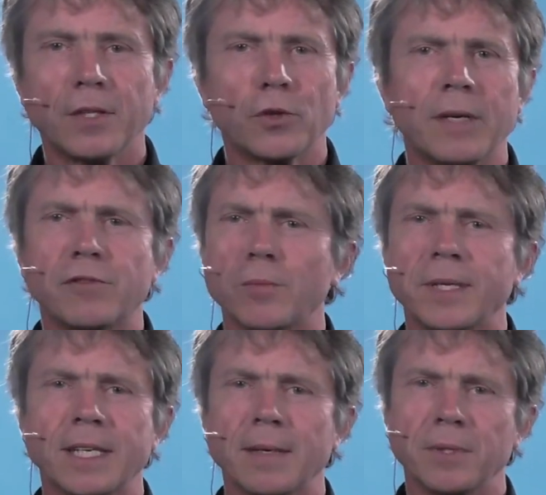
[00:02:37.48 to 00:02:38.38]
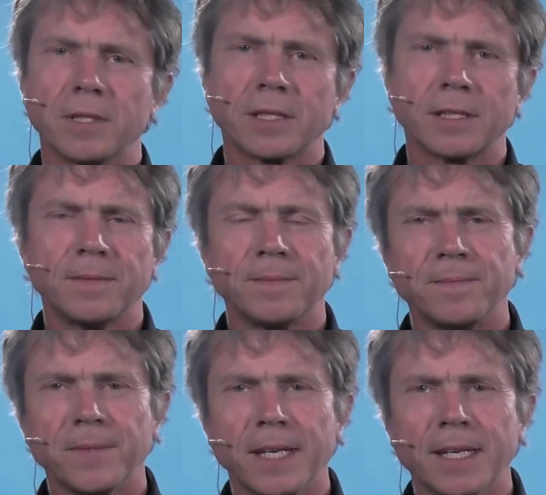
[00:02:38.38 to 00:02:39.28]
To give some examples,
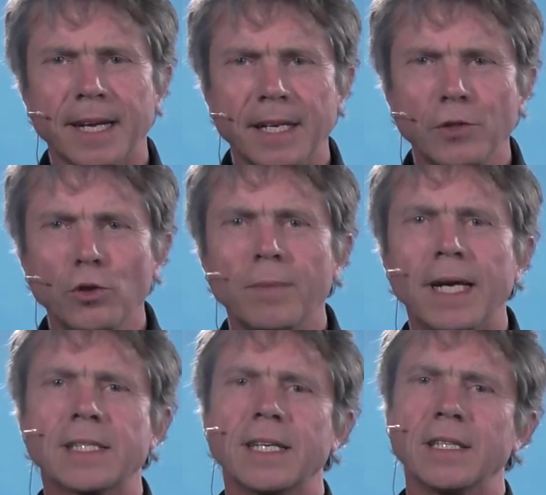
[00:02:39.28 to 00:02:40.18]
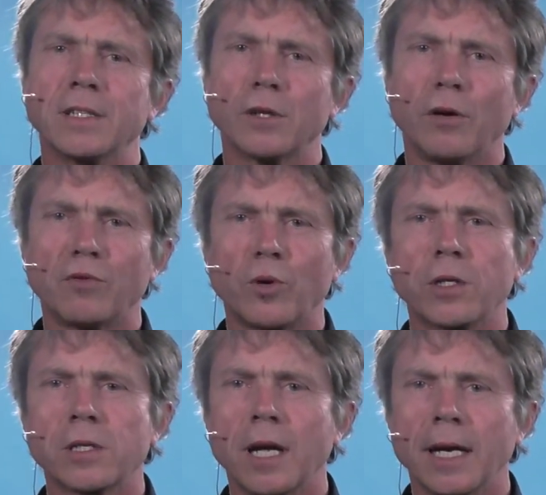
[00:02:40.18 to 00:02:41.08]
can you make sense of
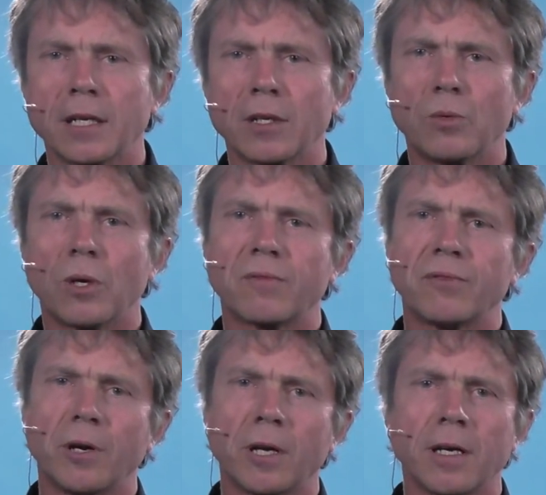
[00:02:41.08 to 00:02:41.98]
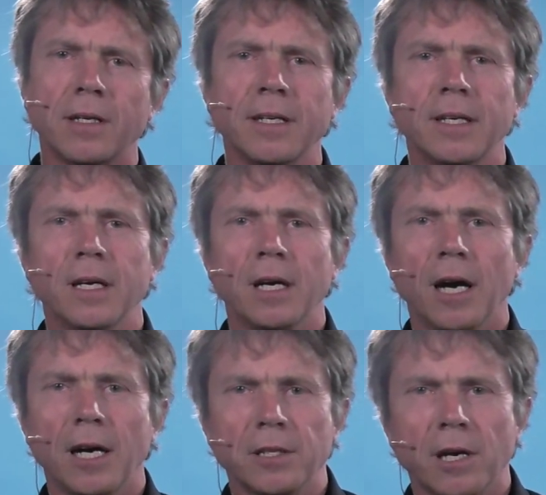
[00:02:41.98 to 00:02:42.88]
words like Warfala,
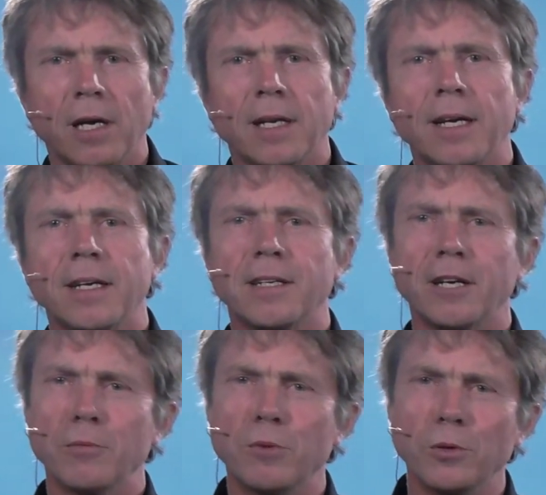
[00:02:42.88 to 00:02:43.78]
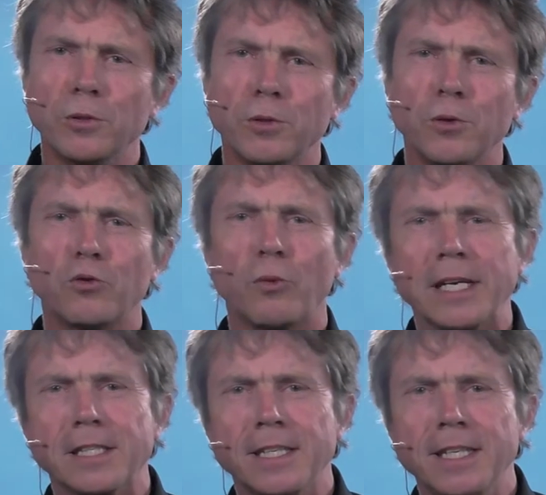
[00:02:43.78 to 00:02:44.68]
Adala, Ubuntu,
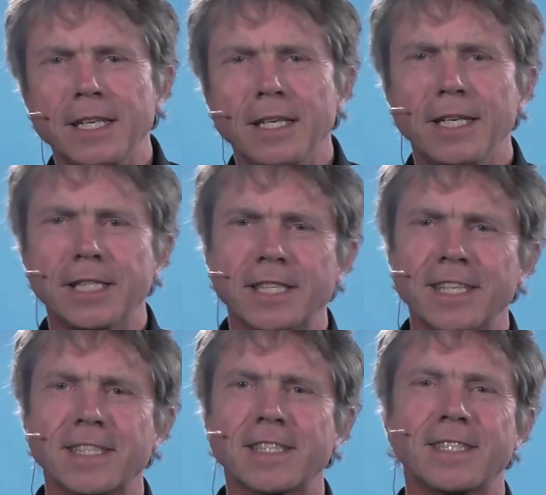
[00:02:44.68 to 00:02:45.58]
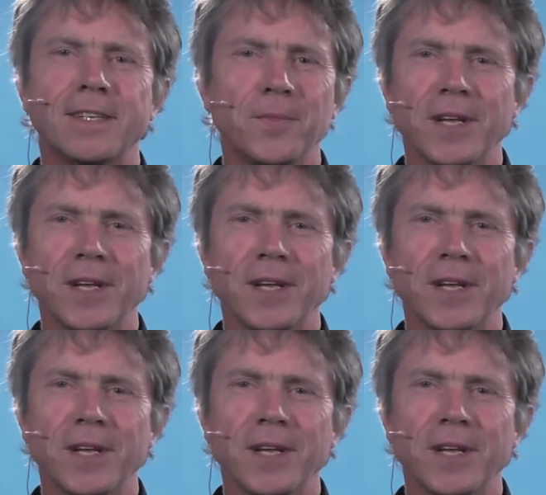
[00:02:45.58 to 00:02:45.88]
Kwanchi, Lishnest,